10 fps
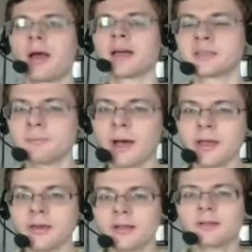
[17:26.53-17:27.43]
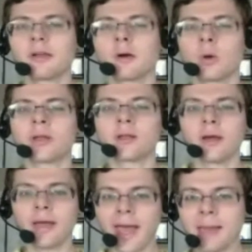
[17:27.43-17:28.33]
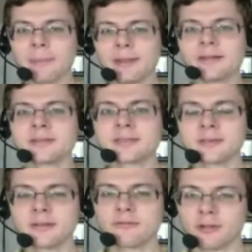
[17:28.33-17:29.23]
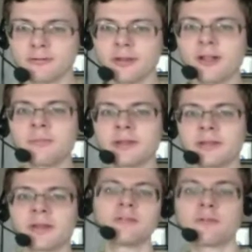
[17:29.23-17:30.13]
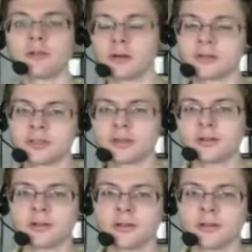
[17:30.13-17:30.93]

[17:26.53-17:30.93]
aspiring toward happiness, fulfillment, and flourishing.